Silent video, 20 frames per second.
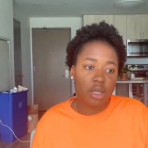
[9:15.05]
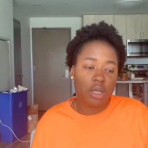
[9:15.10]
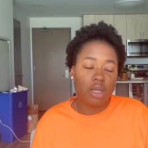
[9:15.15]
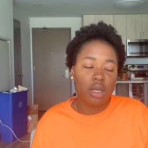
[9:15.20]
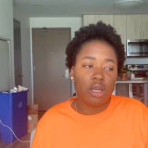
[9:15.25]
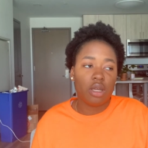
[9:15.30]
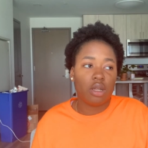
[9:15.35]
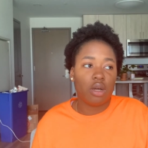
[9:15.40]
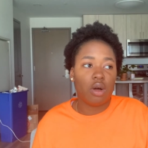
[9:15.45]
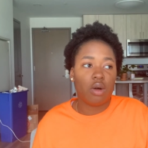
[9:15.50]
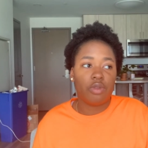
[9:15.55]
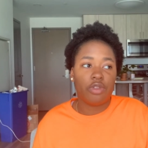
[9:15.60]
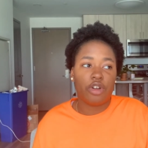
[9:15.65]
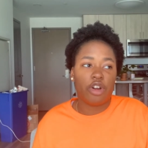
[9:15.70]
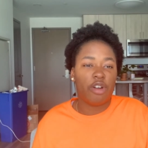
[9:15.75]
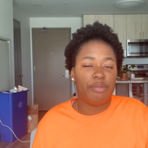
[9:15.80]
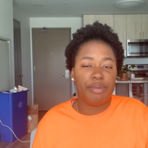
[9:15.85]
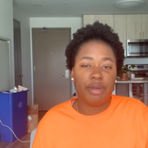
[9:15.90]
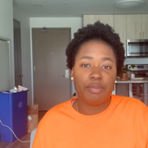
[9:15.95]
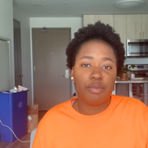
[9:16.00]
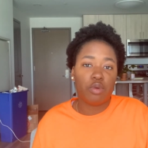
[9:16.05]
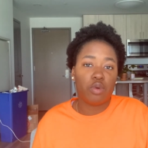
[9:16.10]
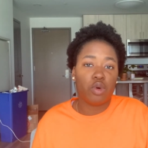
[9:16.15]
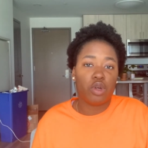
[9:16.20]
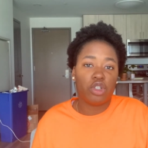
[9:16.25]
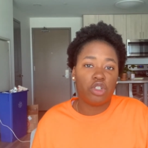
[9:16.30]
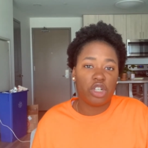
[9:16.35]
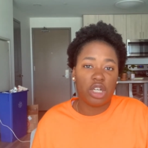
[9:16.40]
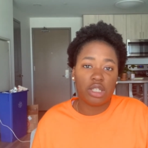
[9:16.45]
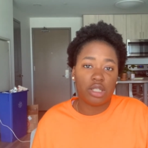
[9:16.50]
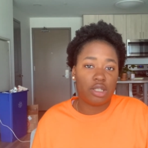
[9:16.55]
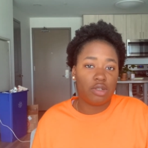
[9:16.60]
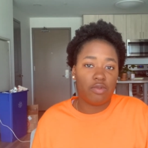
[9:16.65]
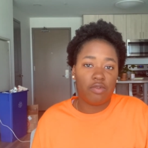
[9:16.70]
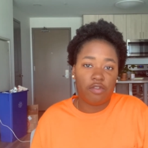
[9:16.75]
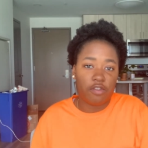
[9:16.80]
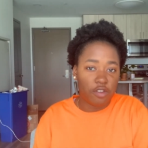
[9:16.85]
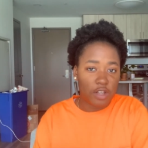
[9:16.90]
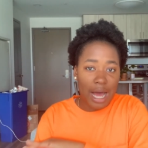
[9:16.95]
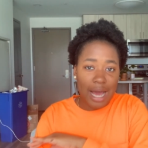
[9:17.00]
You know, there are people who are just
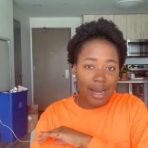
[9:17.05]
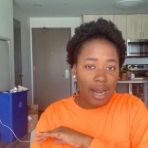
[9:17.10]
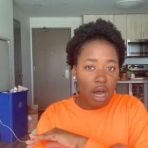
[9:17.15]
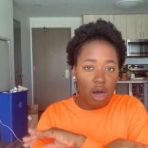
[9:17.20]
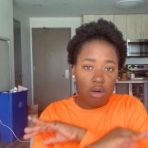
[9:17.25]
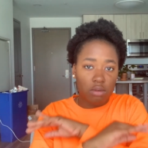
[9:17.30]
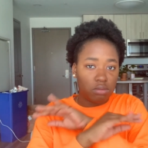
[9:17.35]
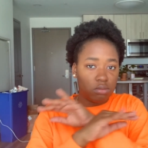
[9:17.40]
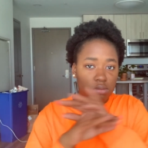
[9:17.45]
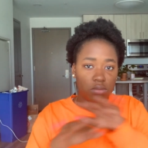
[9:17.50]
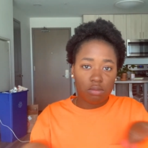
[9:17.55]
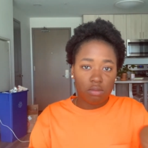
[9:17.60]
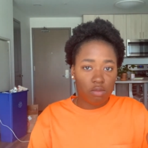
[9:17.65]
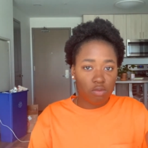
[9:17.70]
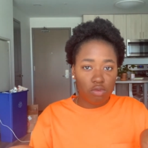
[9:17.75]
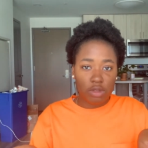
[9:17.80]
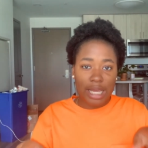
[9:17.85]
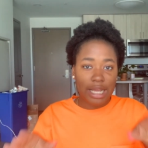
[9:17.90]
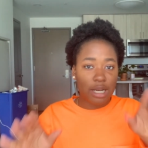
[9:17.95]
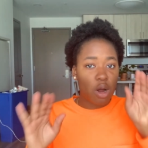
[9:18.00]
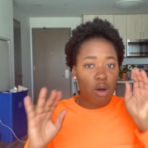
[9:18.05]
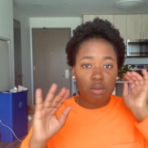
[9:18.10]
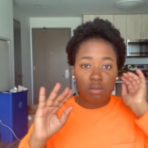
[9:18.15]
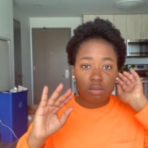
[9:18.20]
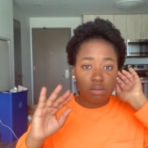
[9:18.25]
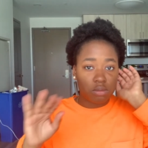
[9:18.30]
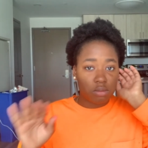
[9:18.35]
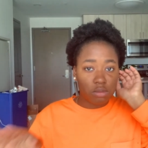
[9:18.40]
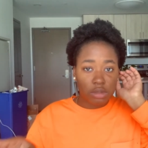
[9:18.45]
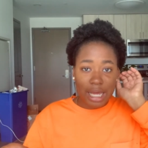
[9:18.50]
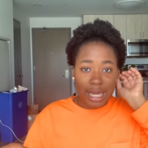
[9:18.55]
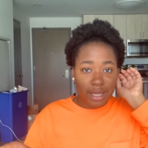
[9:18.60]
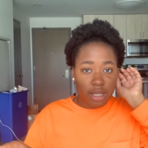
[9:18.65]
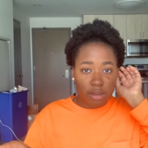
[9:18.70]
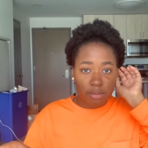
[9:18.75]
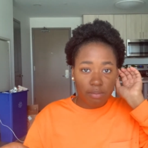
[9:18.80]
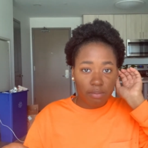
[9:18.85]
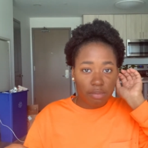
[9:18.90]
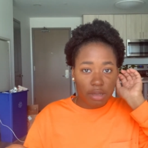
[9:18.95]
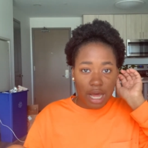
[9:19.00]
flat out, they don't like
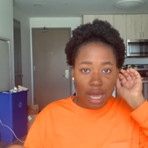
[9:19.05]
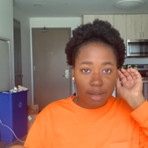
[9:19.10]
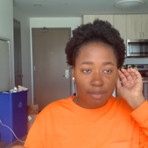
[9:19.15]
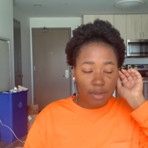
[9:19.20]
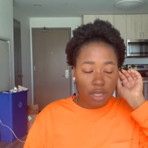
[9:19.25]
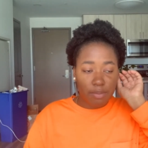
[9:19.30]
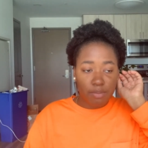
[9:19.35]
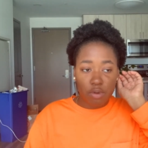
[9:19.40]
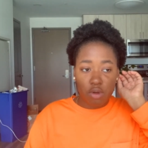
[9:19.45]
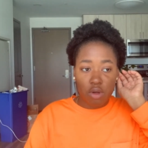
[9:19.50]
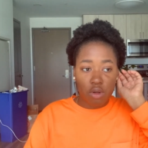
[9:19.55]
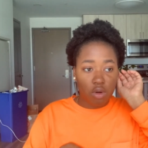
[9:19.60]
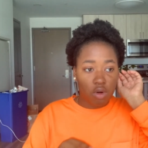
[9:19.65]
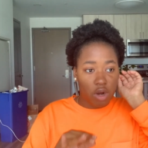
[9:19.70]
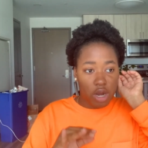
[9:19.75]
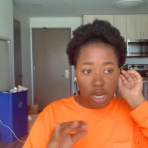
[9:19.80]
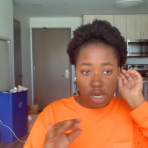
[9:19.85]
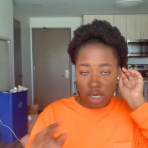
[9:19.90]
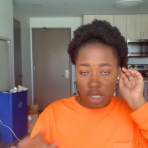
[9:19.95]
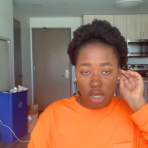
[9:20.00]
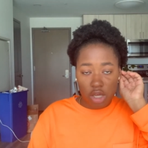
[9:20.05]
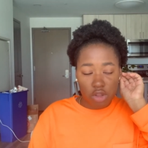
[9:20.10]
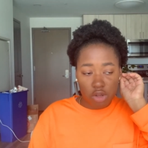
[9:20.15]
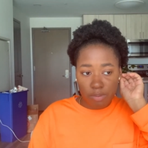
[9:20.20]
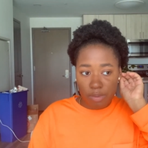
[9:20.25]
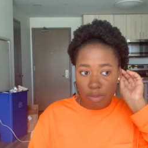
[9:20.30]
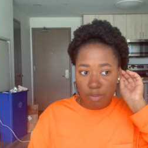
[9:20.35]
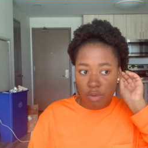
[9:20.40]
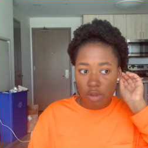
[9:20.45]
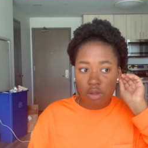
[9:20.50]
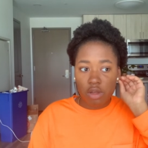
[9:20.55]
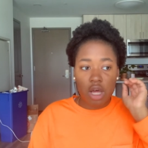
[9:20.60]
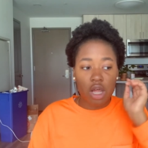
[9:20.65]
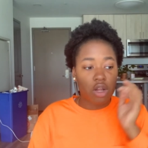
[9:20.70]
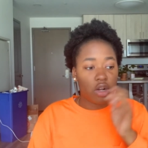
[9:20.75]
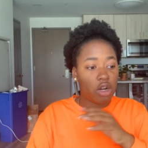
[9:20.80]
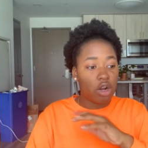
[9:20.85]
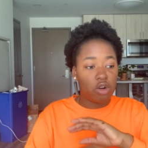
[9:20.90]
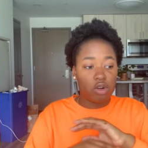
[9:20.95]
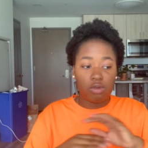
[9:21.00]
Black people or any other people of
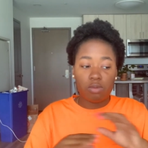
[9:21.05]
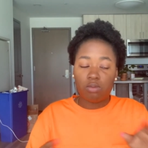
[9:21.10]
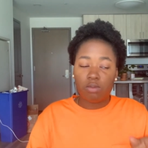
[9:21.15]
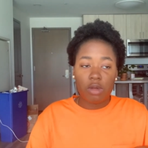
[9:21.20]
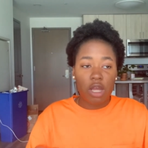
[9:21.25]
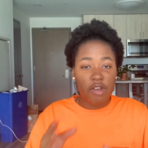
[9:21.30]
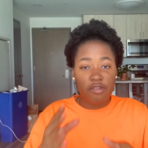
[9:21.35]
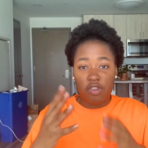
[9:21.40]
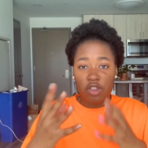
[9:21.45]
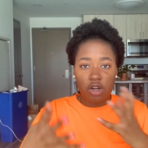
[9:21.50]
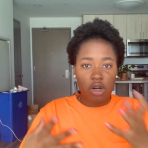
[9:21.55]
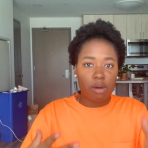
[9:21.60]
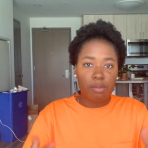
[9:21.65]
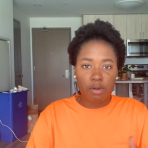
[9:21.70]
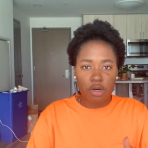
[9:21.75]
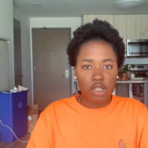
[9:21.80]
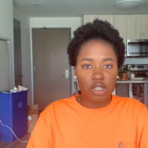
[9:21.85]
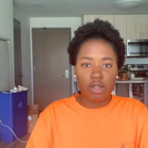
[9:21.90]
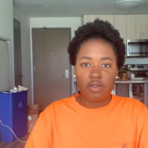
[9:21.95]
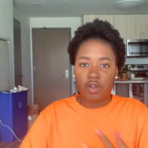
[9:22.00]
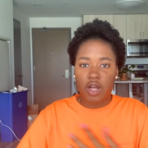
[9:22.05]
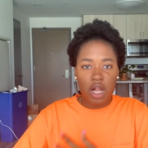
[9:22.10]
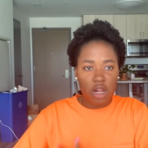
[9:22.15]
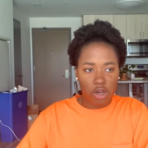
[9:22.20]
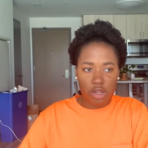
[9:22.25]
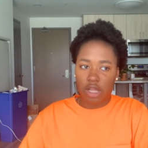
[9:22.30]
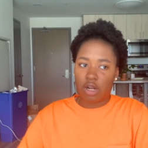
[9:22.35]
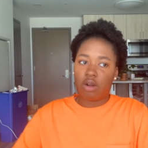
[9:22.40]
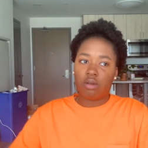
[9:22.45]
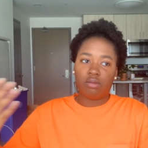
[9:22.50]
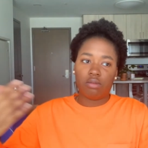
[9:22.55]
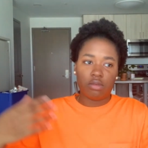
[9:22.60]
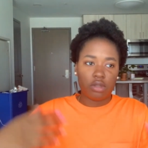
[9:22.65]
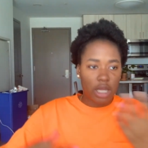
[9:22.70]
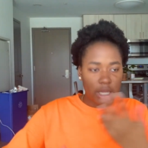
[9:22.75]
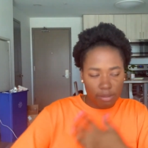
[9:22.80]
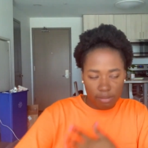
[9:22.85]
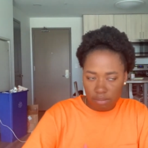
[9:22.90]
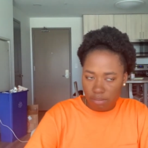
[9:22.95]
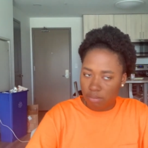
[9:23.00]
color, or if they're a person of color, they don't
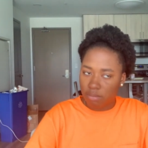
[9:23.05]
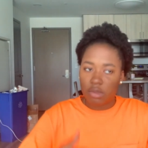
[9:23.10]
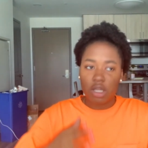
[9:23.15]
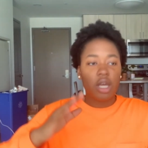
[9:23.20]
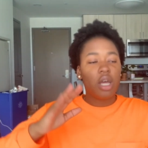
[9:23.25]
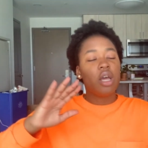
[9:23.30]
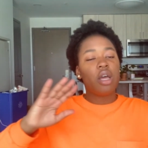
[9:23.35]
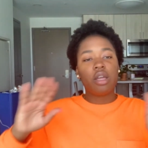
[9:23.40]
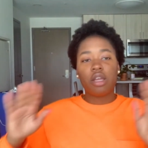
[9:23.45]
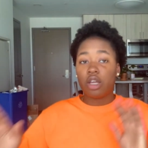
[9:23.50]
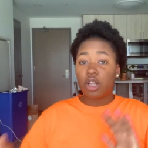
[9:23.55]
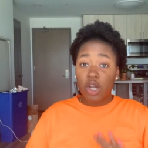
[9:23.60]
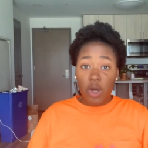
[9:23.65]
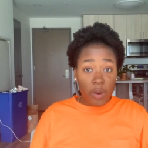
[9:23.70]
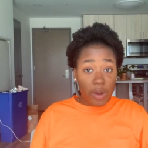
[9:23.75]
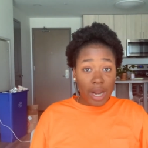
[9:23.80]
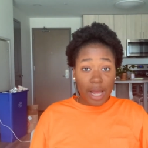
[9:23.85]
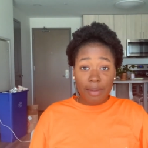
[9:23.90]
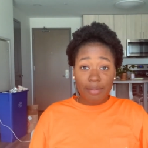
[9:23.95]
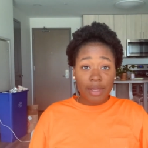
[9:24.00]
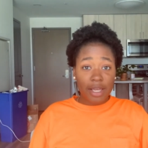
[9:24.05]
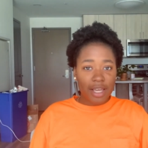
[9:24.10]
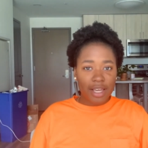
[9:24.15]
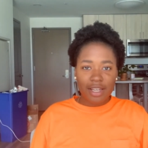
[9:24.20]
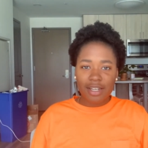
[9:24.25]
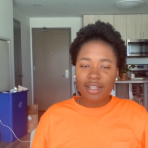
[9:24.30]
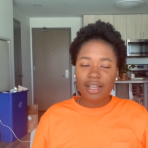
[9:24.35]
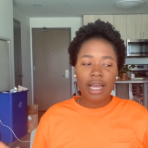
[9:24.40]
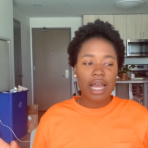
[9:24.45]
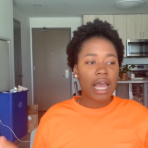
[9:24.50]
like, you know what I mean?